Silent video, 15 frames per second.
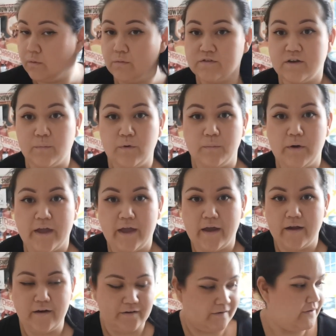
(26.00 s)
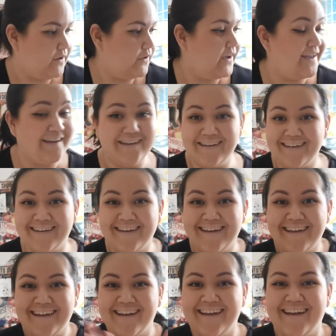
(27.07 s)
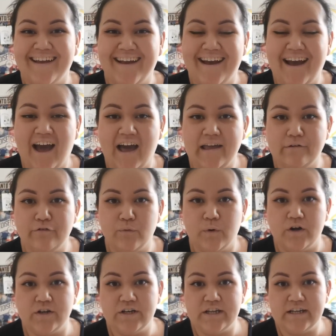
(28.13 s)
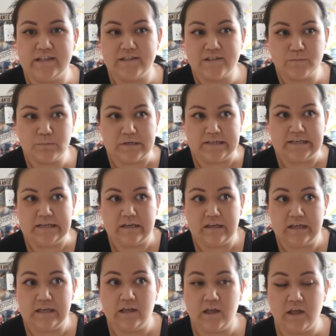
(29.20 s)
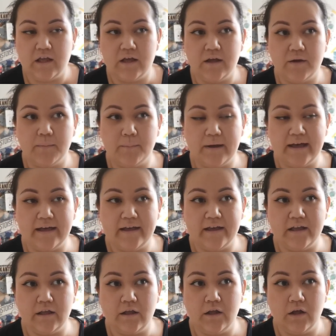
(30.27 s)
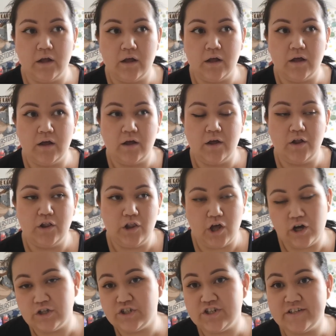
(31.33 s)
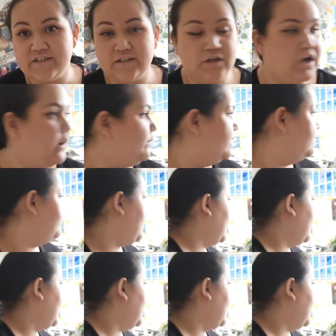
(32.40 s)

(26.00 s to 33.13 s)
What's up with my hair? Okay. Hi everyone, it's Monday. My launch is in a couple of